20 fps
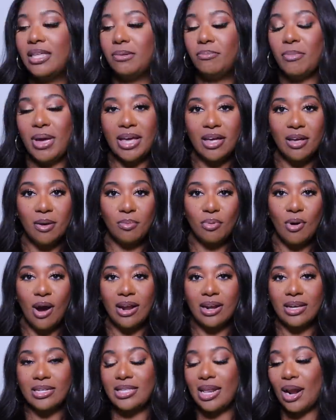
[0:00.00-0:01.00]
The makeup
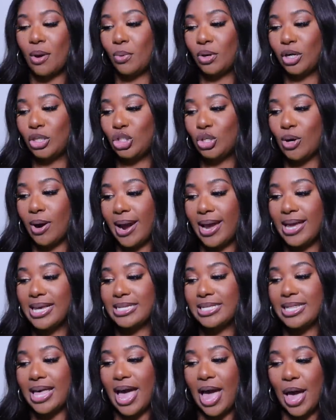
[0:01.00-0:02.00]
products that I wanna try
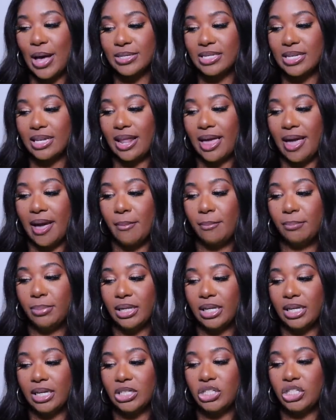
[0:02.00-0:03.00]
is the House of Lab
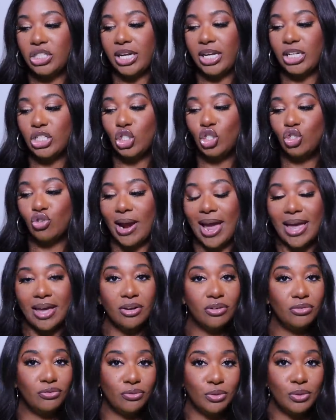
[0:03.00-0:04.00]
Blush in
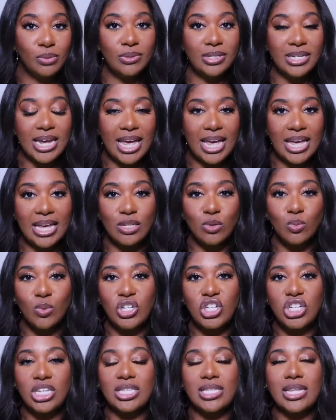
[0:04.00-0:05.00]
Dragon Fruit Days,
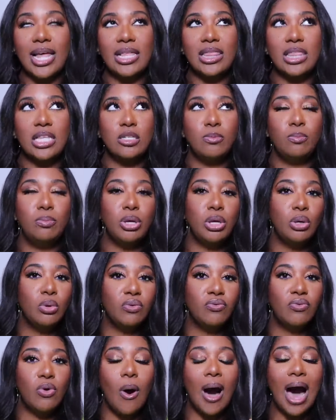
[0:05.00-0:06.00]
which is like this
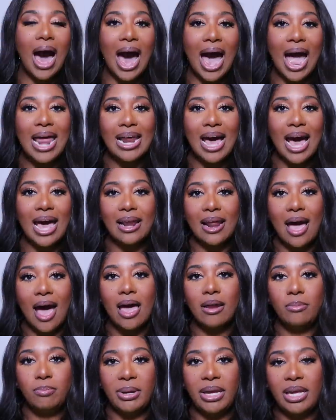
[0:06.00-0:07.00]
beautiful, hot, hot,
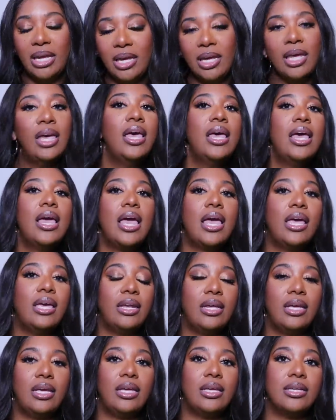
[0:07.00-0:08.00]
hot pink.
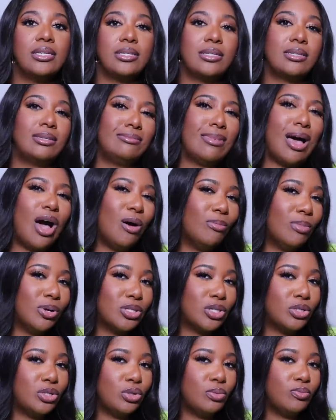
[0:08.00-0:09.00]
It is
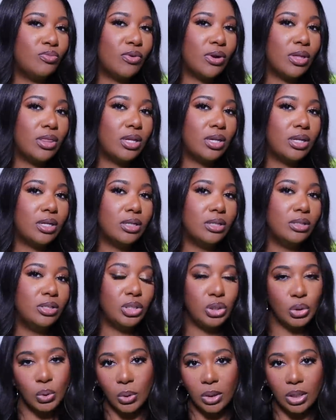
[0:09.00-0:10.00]
almost a dupe for the
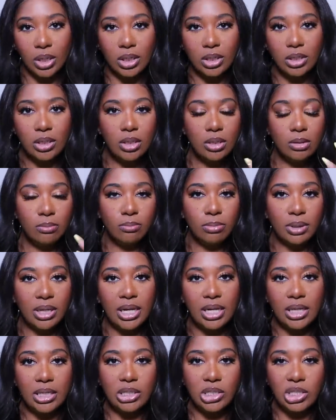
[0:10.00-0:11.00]
Dior
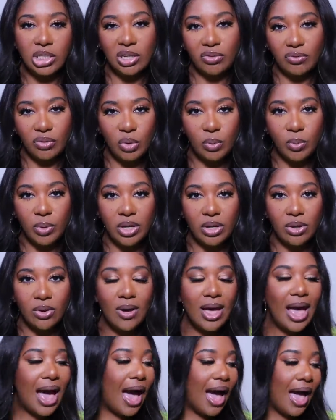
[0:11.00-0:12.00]
blush, if you
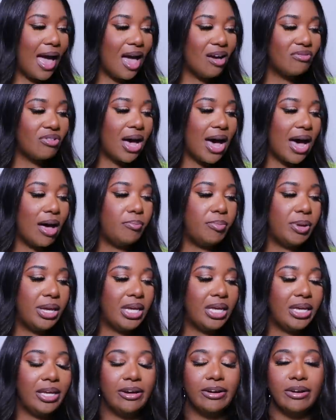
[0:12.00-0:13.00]
will. I have a hot
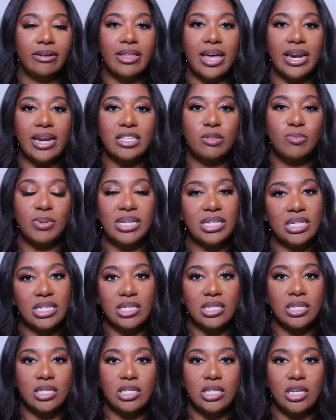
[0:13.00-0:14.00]
pink here that has been
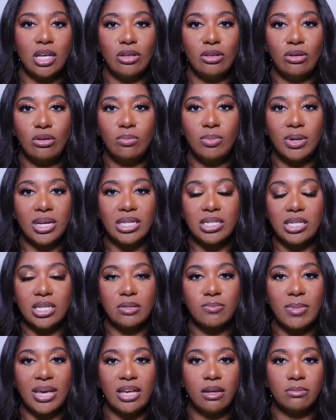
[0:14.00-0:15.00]
discontinued because
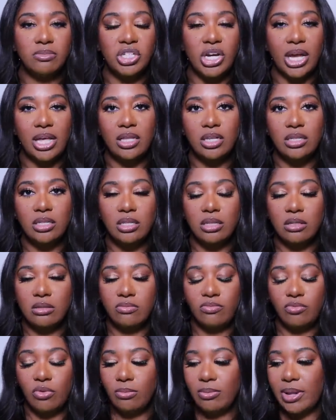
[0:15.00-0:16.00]
it's Makeup Shayla's
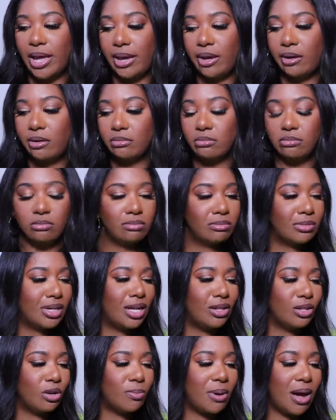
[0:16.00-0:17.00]
from like
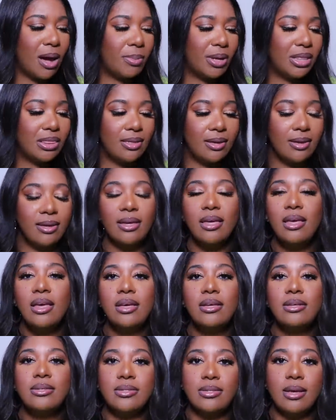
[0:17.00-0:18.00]
ColourPop, I think.
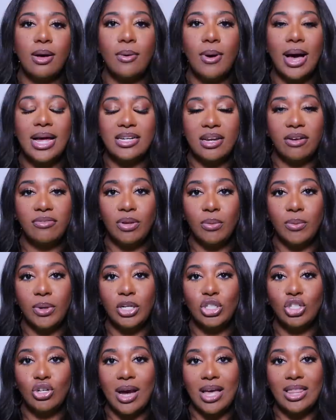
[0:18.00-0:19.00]
So I definitely
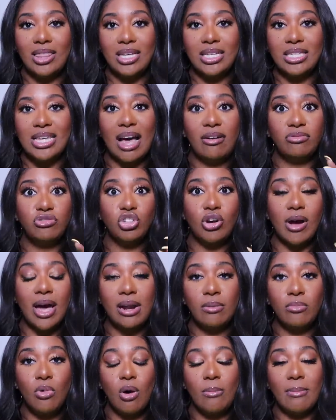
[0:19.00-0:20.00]
want to try this. I've tried
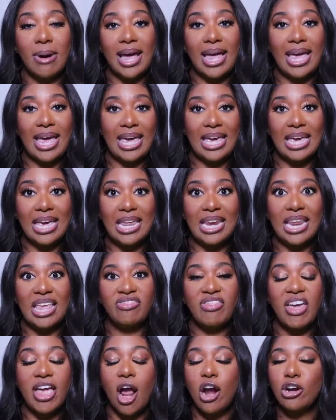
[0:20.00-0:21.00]
them on my hand
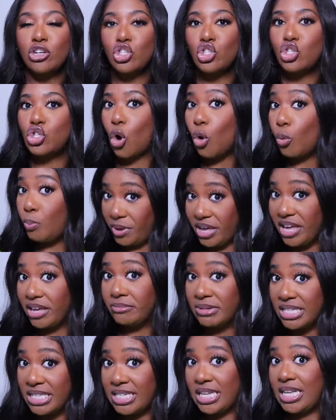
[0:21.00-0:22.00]
and they are so
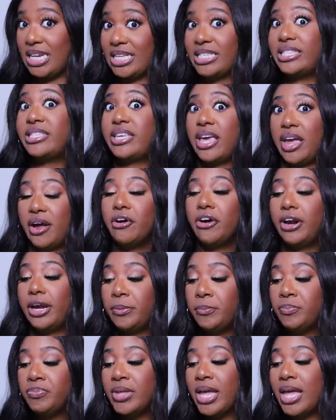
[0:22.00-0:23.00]
pigmented. It's
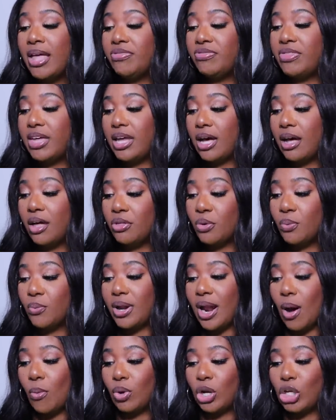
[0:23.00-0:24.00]
scary. The other
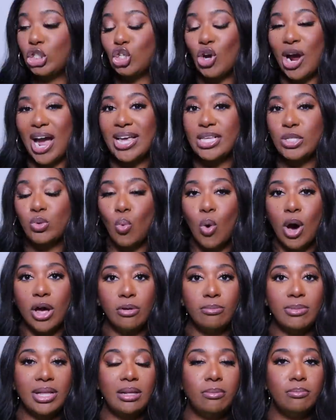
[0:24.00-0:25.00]
one I want to try is
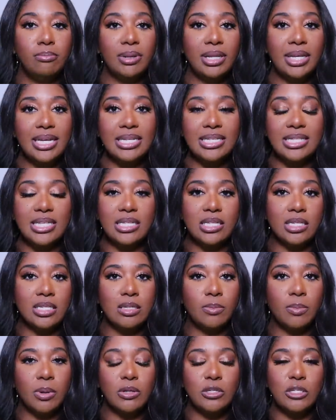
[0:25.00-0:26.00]
Watermelon Bliss. This is
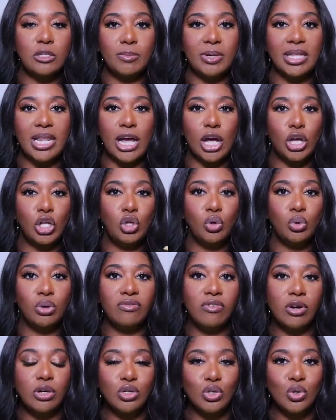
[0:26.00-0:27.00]
supposed to be like a
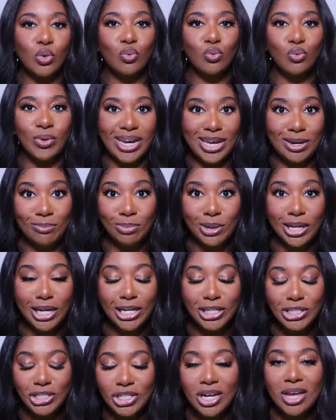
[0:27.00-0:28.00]
universal red
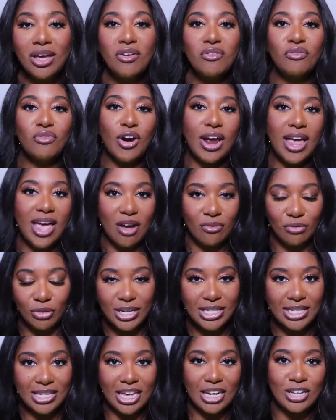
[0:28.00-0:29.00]
blush for every
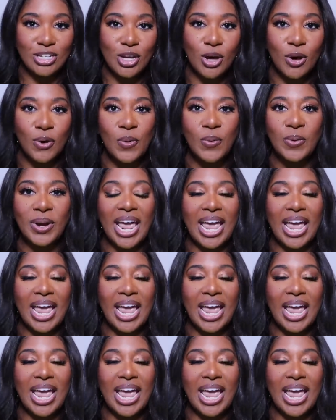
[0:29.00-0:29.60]
skin tone.